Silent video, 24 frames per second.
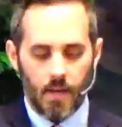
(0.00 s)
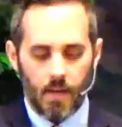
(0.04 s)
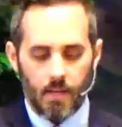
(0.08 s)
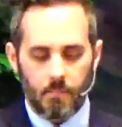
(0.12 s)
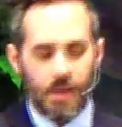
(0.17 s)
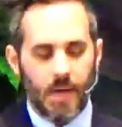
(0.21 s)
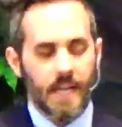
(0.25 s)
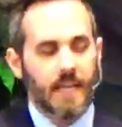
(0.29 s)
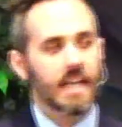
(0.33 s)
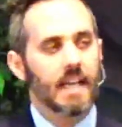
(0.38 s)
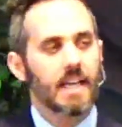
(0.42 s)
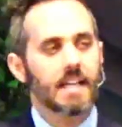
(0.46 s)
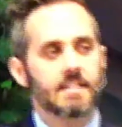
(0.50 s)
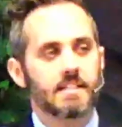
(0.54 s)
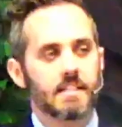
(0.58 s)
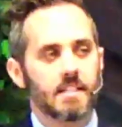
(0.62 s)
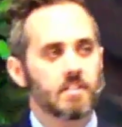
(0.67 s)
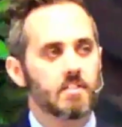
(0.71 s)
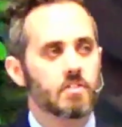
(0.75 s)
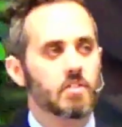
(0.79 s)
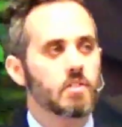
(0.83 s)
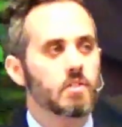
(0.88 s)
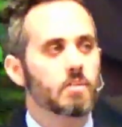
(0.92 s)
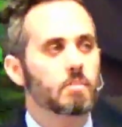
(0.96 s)
My guess
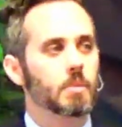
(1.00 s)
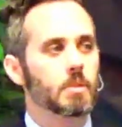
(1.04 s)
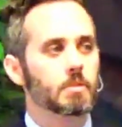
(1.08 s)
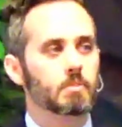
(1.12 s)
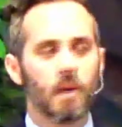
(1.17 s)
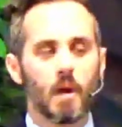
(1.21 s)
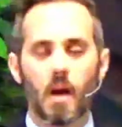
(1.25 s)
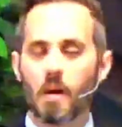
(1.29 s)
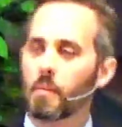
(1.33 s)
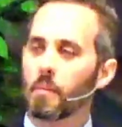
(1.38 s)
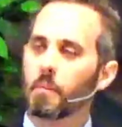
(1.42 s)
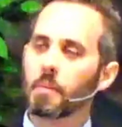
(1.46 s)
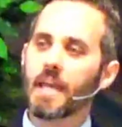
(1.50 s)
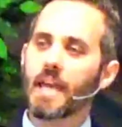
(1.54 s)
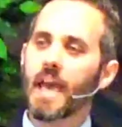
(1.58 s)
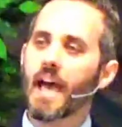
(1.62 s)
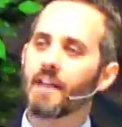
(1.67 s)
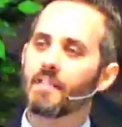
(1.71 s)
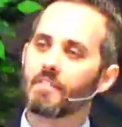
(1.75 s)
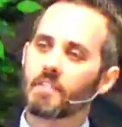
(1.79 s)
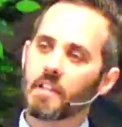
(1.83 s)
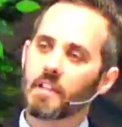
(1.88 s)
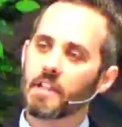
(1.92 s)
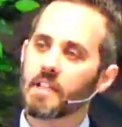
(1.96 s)
is you would probably
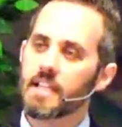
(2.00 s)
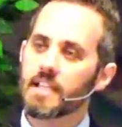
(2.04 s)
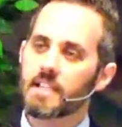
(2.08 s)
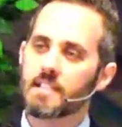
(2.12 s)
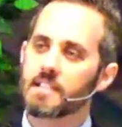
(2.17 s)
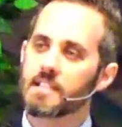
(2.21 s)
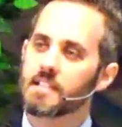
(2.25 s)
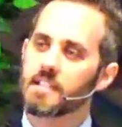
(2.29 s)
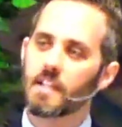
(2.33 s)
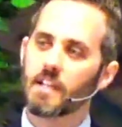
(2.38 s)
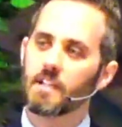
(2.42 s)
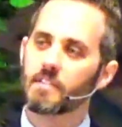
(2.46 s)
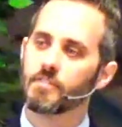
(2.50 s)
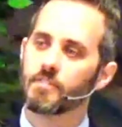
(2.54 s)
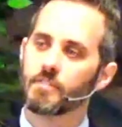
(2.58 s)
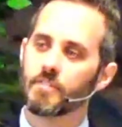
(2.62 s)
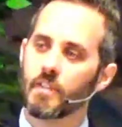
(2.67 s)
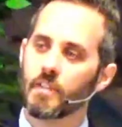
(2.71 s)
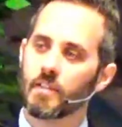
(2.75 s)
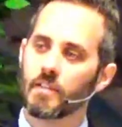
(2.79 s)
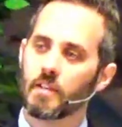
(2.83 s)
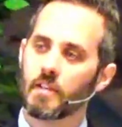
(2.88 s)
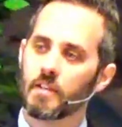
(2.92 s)
have a list of